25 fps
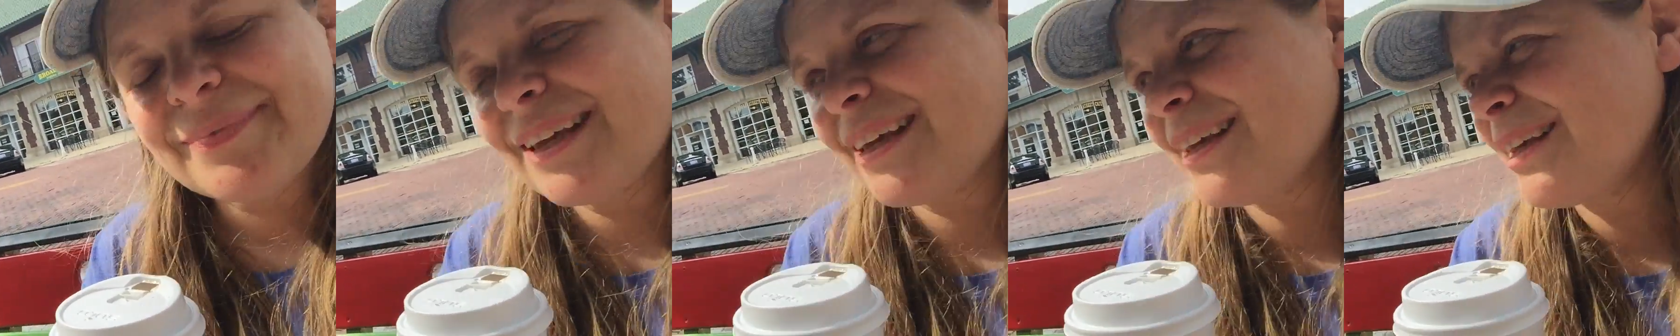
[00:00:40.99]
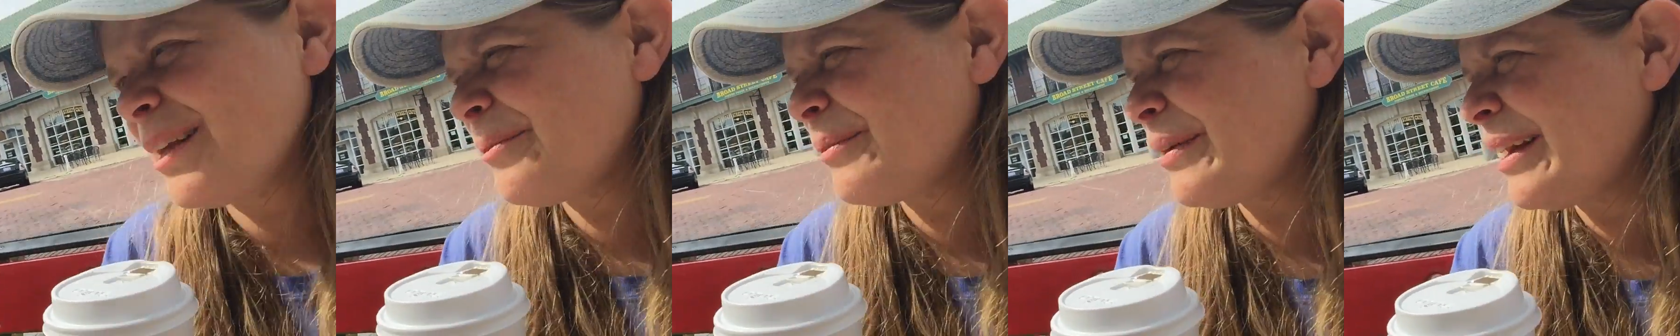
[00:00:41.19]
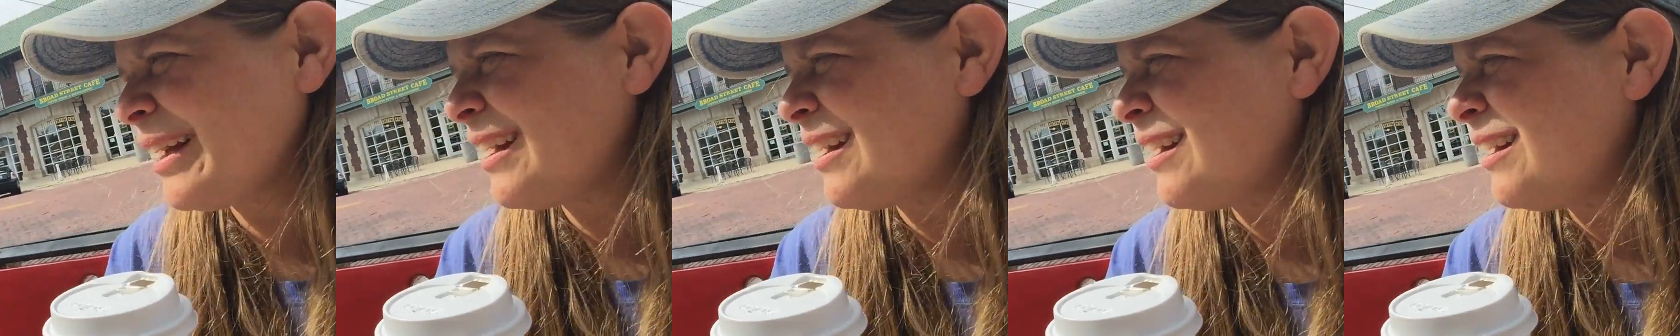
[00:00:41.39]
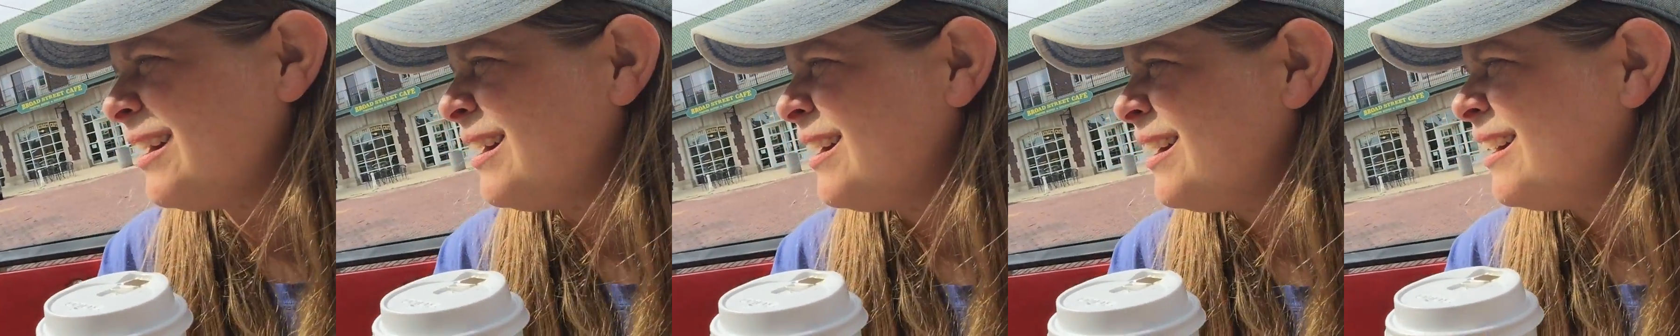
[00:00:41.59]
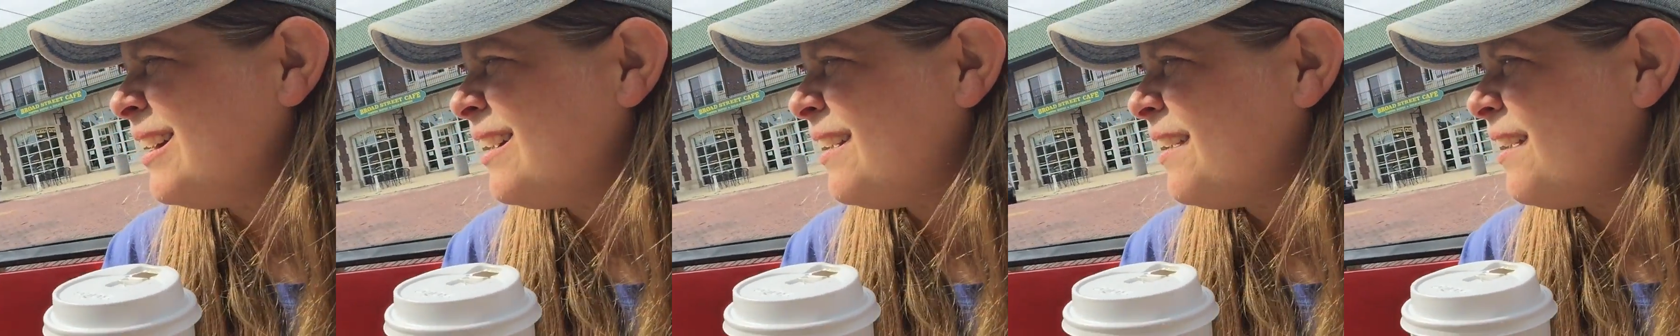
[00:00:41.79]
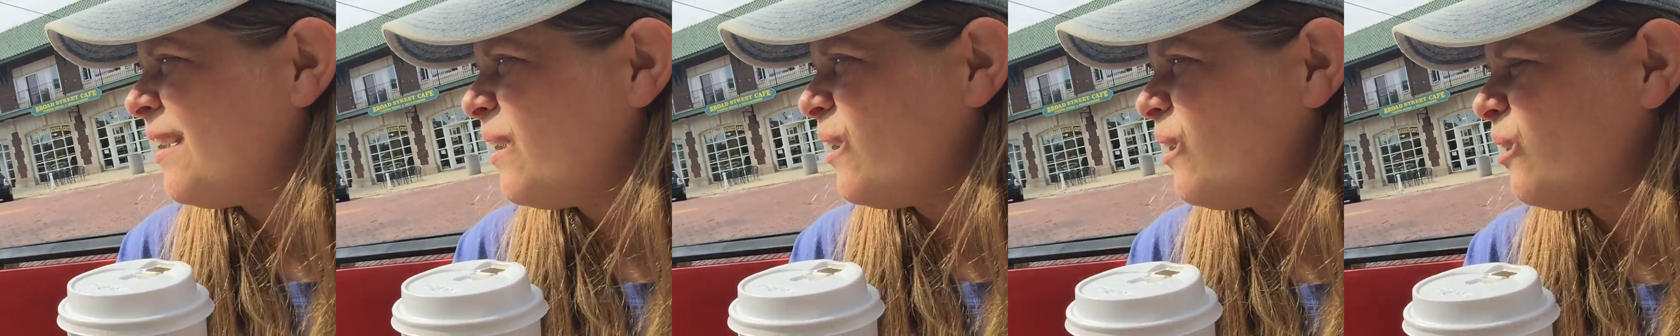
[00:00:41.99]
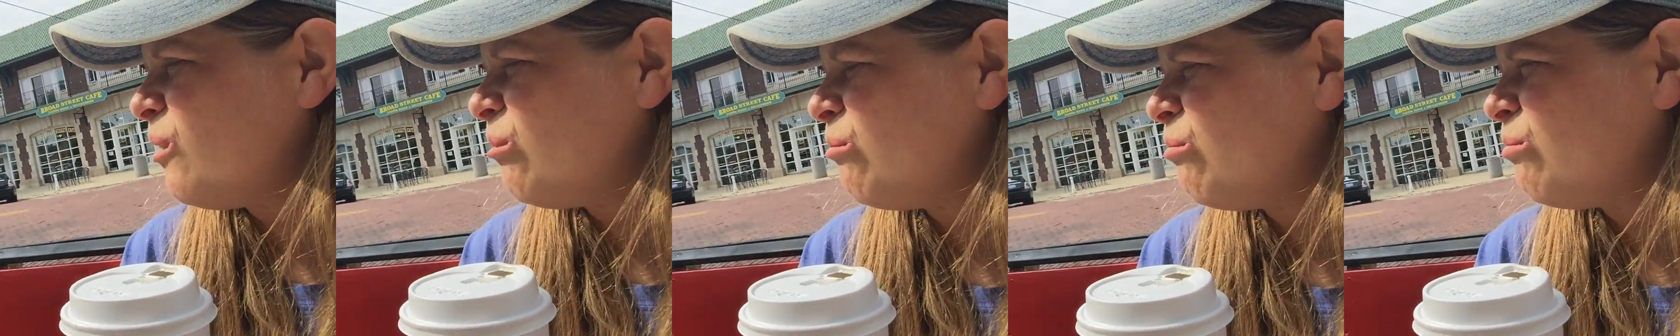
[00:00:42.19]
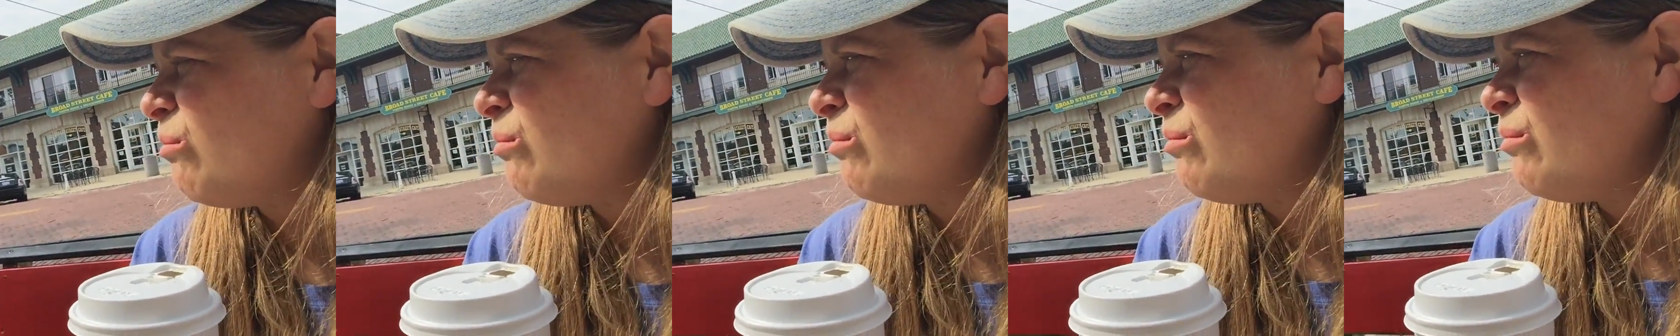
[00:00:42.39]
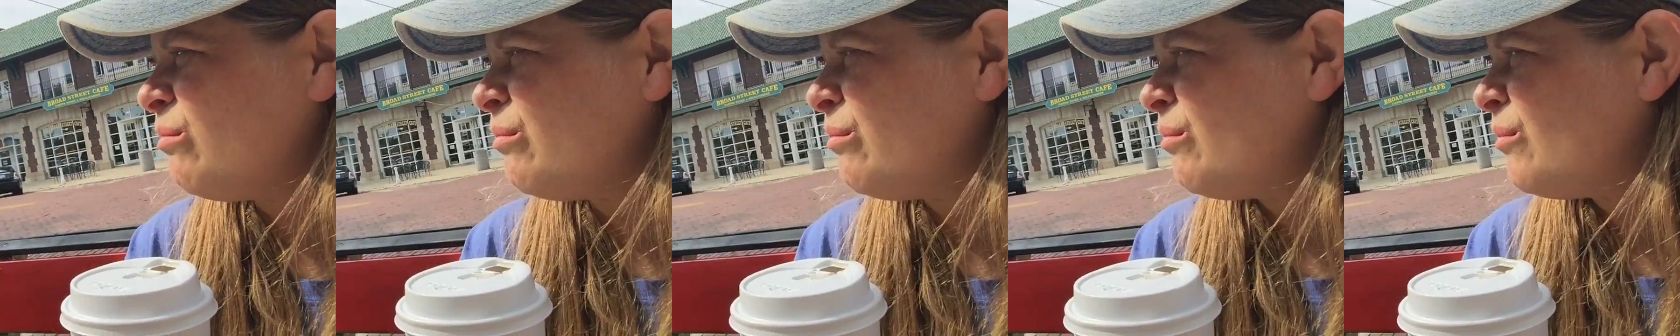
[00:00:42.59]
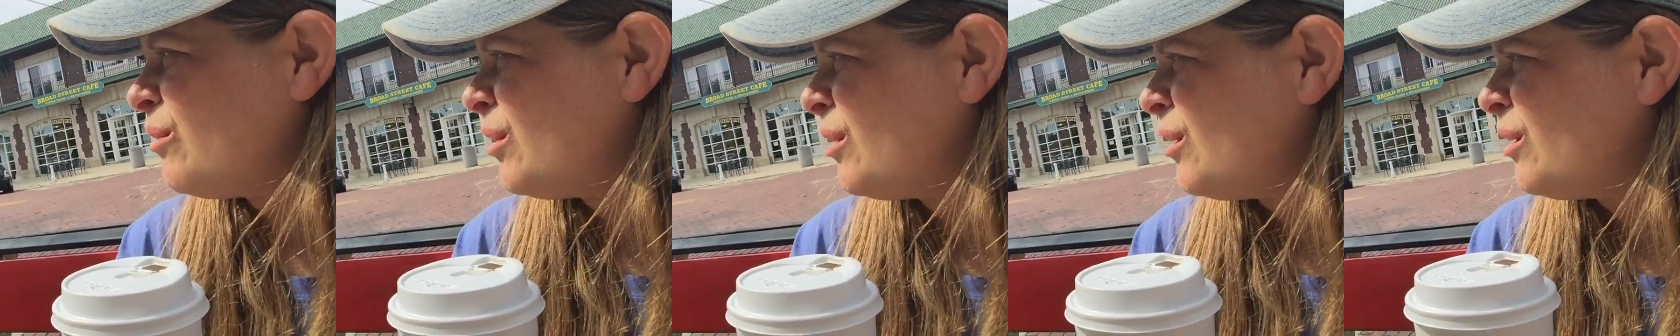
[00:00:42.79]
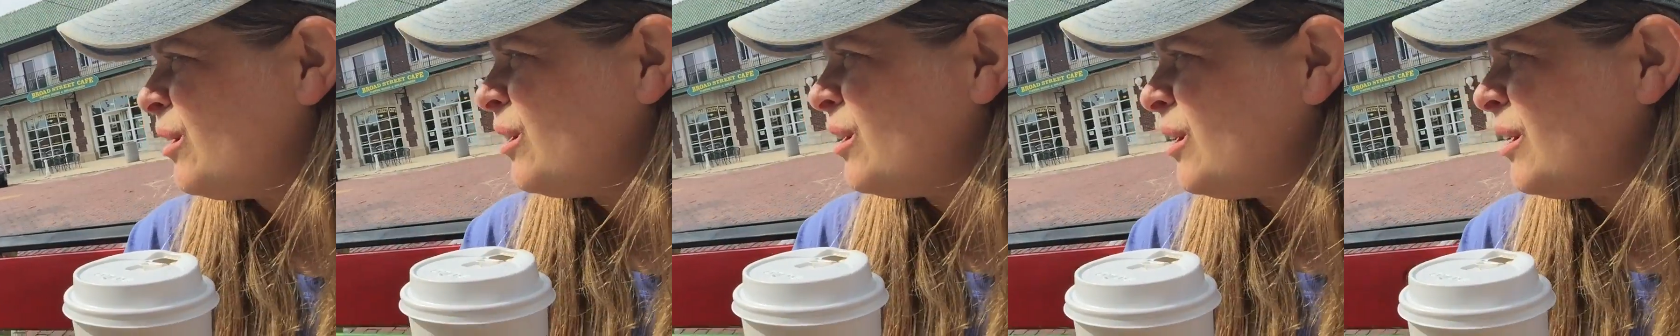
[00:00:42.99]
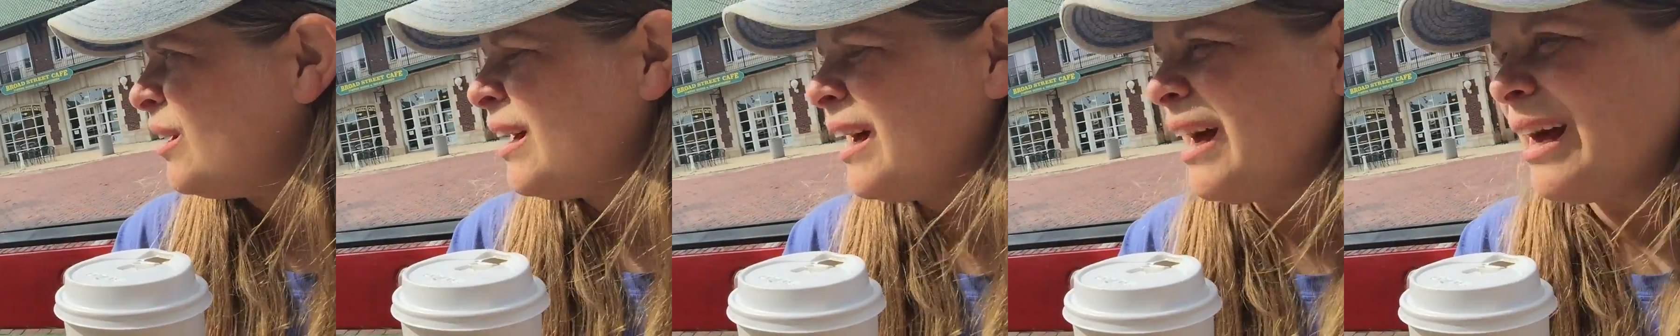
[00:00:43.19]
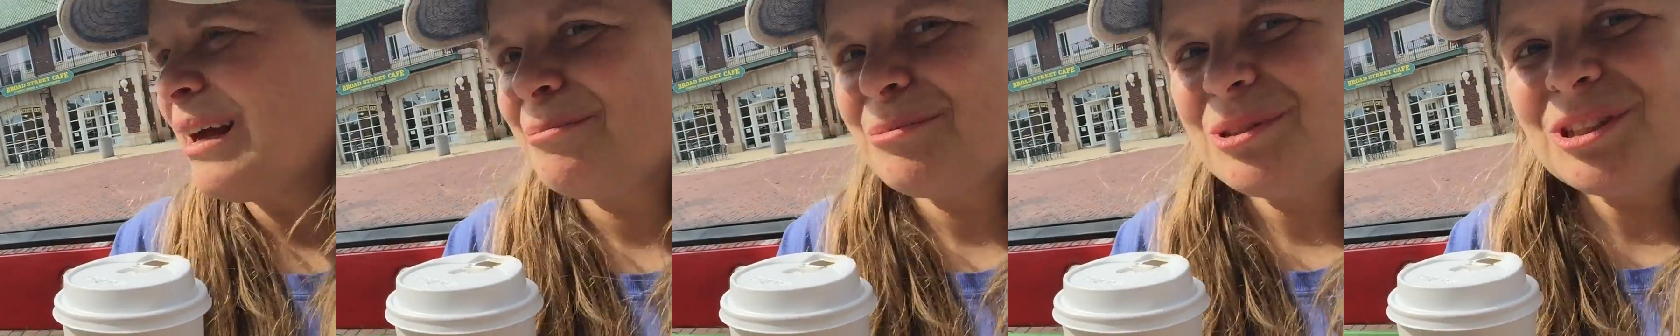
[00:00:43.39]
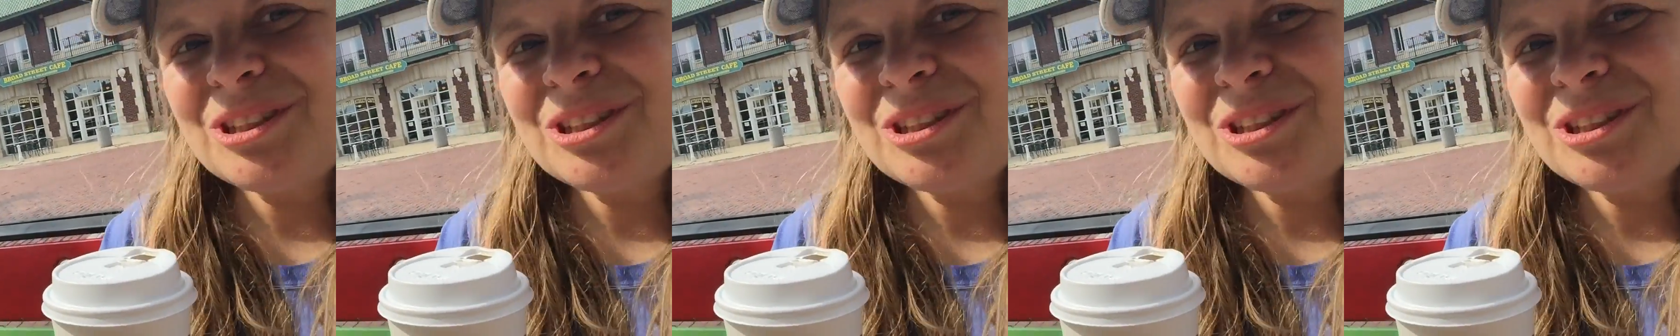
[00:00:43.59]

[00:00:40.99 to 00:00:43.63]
Anyway, I'm